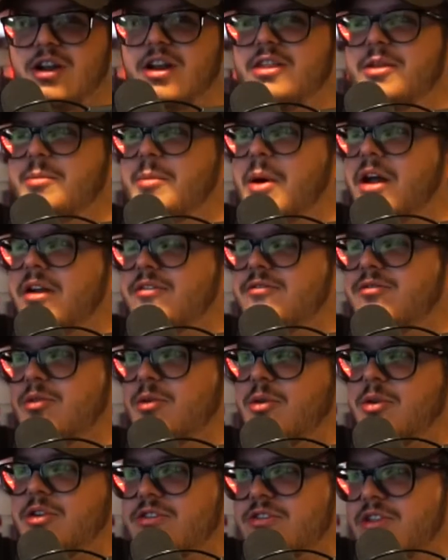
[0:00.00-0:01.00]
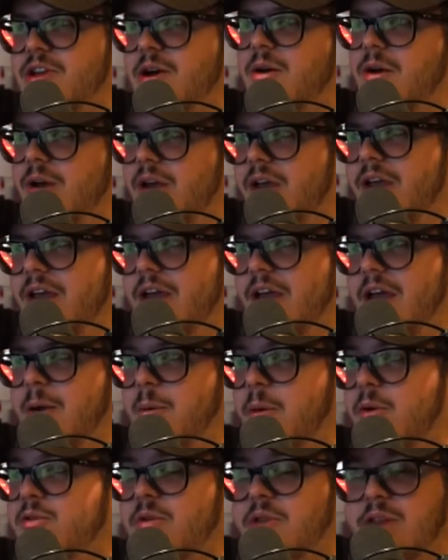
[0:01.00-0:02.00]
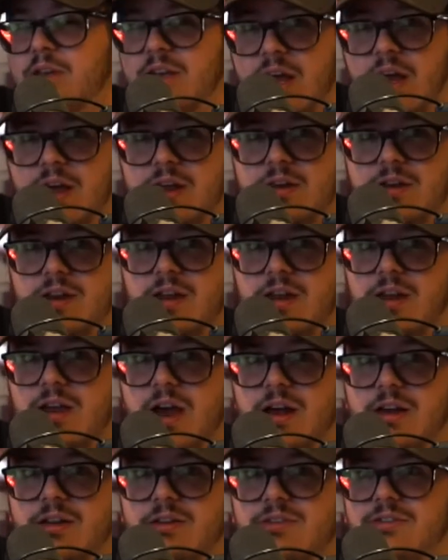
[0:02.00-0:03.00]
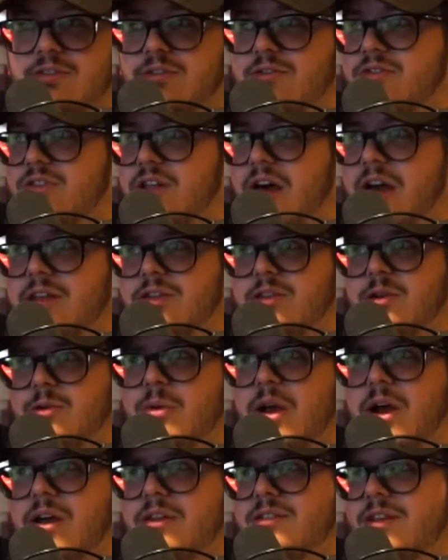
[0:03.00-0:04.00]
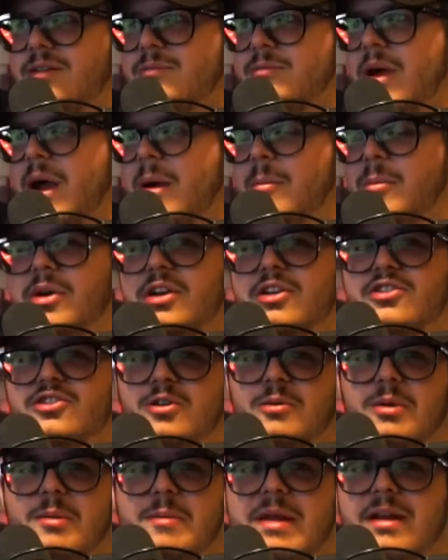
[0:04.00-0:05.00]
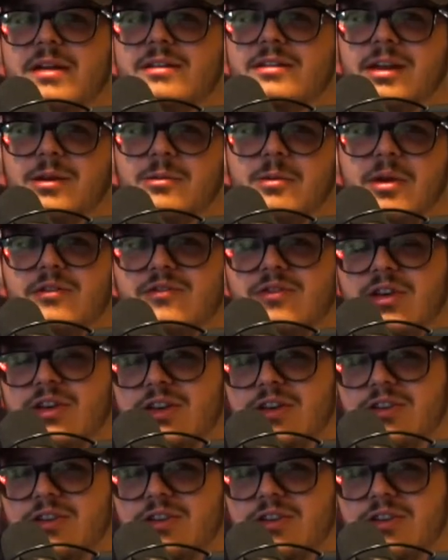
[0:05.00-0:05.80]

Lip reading: on the bottom floor, so it worked really good. It got us flying through rounds, and I'm pretty sure we made it to like round 50 or